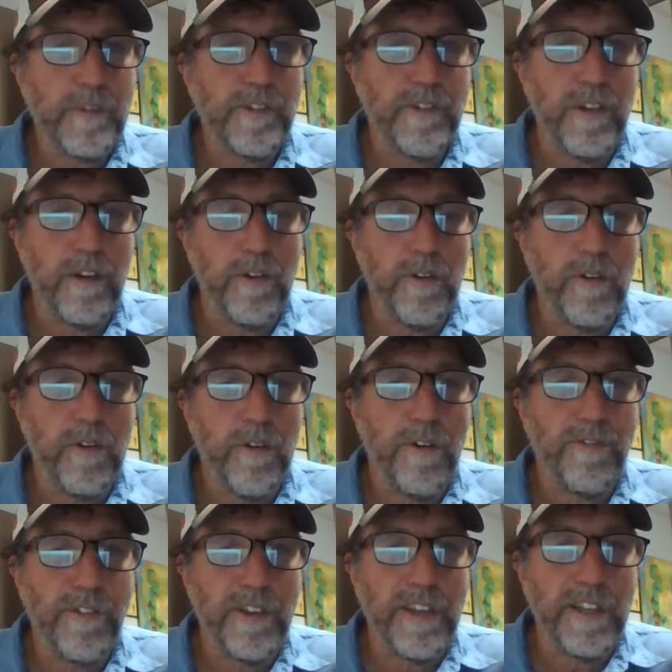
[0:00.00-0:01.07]
So
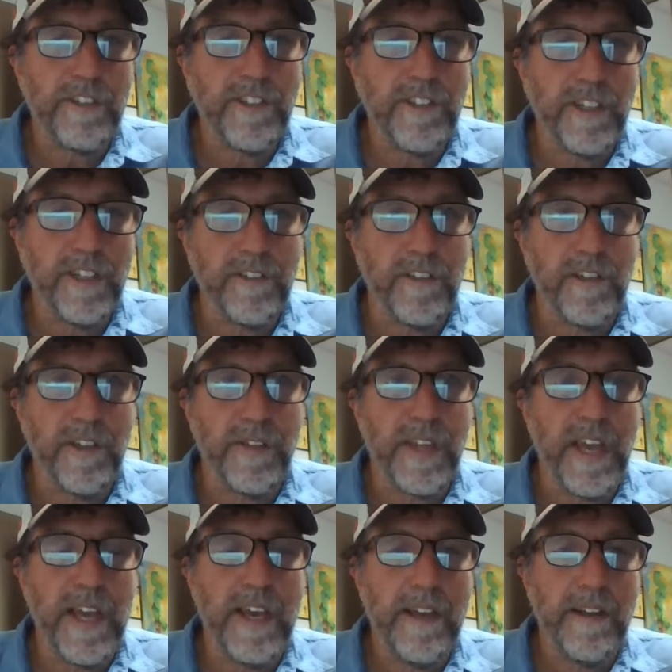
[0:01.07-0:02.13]
hopefully you get a chance to look at
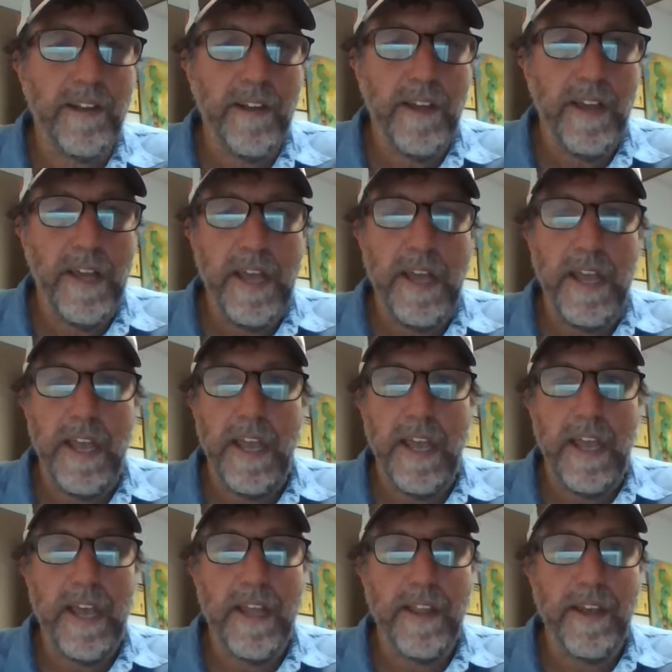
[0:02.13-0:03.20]
that.
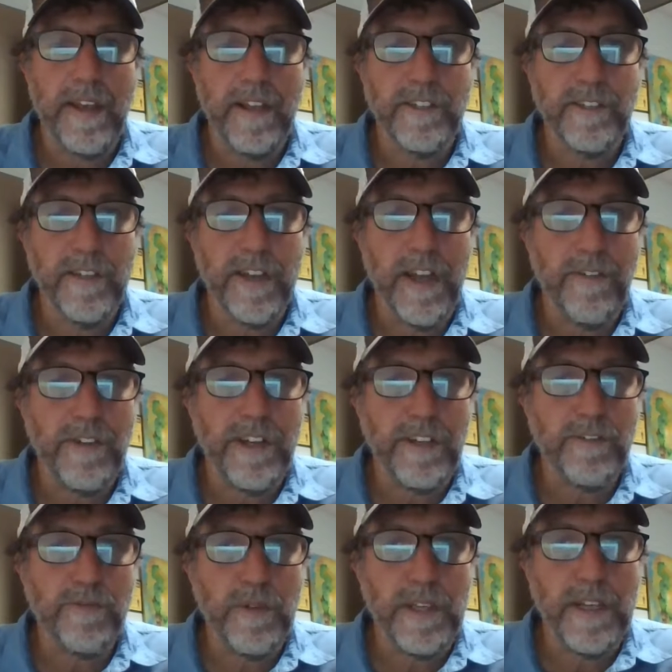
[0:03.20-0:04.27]
And like I said, have a
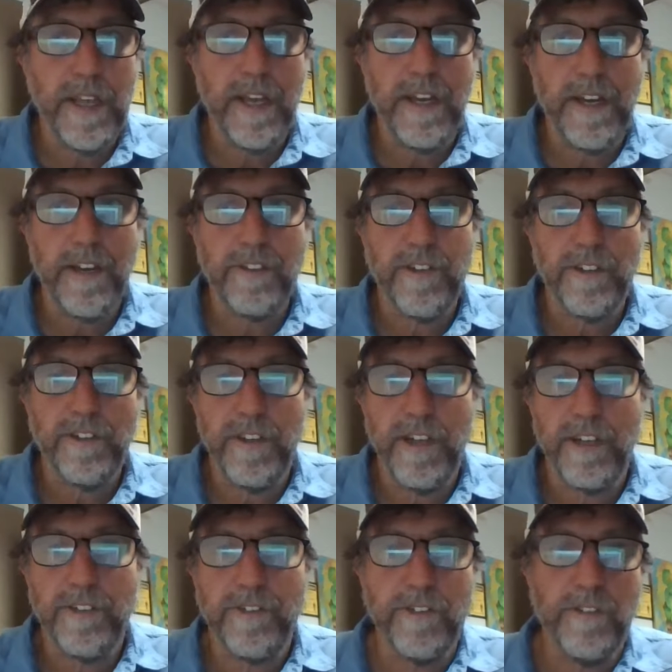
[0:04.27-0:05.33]
nice weekend, and I'll talk to you
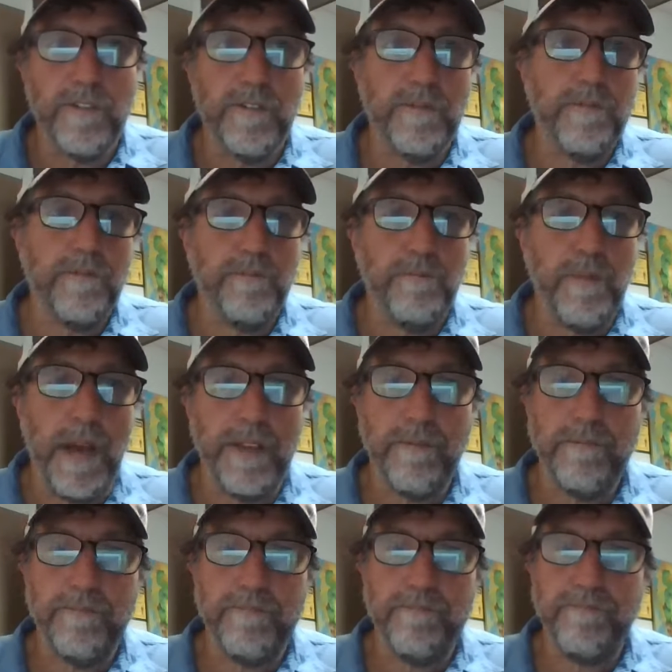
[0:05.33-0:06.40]
guys soon. Bye.